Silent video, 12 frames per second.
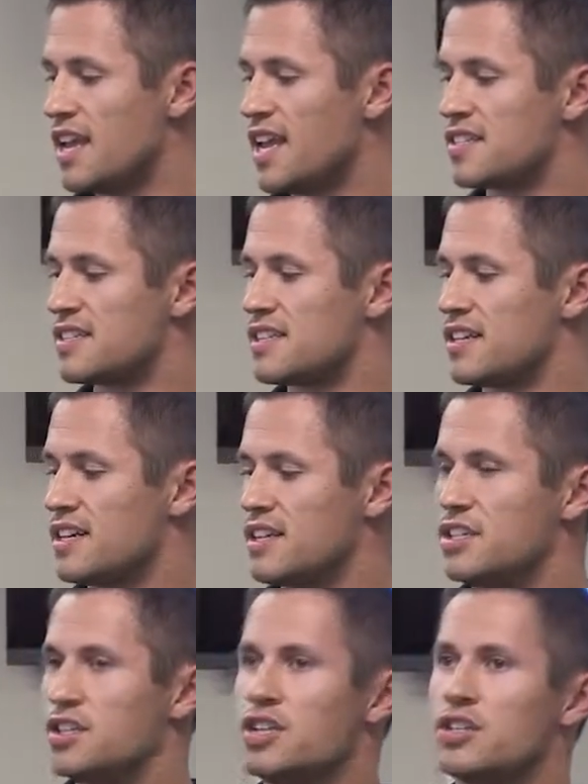it's
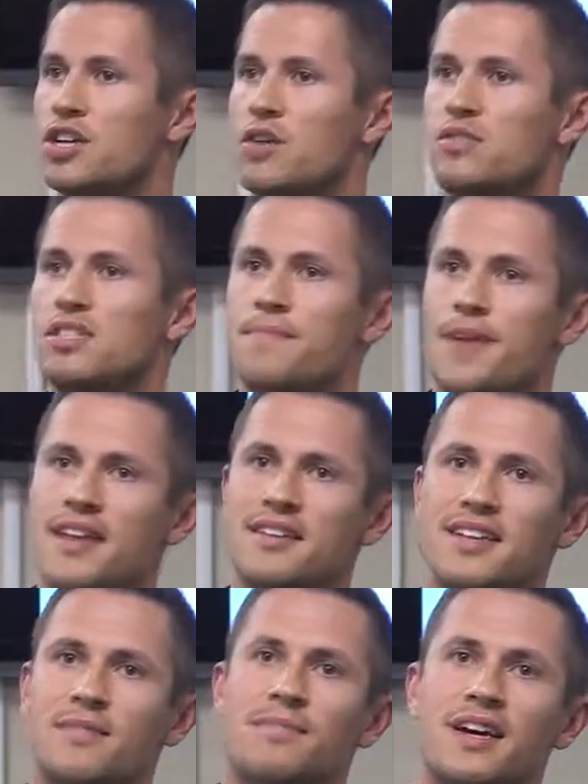dose
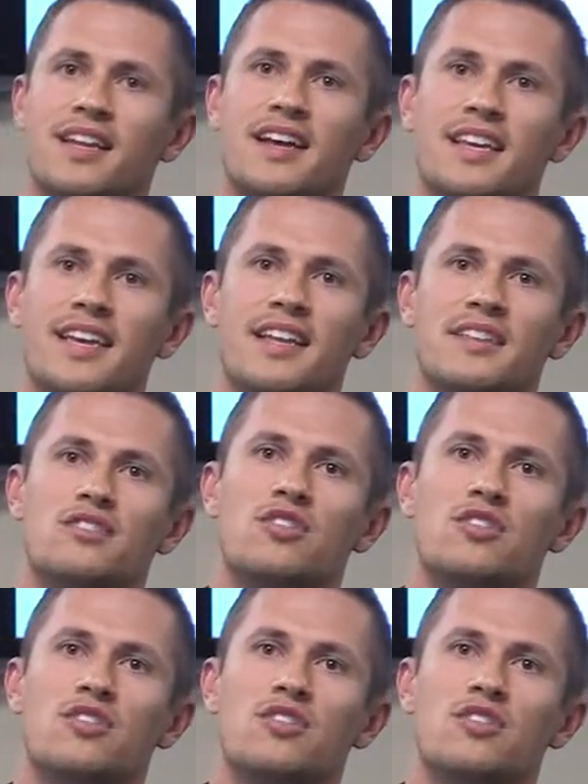dependent, but again,